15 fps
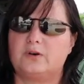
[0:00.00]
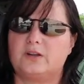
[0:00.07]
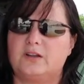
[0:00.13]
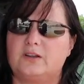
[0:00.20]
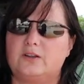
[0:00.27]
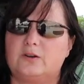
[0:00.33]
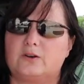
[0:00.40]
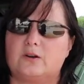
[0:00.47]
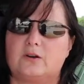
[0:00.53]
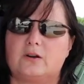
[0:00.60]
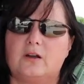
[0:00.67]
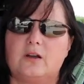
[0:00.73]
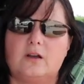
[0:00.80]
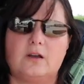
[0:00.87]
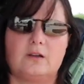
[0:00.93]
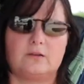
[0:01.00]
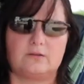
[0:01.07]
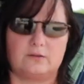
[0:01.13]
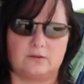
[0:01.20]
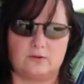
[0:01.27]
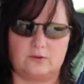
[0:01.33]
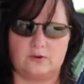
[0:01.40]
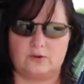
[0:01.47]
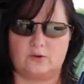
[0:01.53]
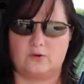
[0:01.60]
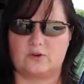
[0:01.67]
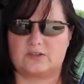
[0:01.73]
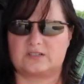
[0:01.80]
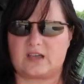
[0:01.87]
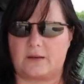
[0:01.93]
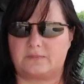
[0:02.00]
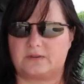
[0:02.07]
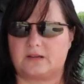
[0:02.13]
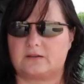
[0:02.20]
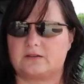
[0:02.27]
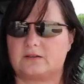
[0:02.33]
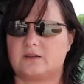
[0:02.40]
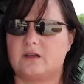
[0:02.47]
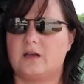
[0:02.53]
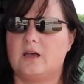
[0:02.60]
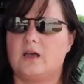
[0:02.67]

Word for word: put in your, your, your acceptance.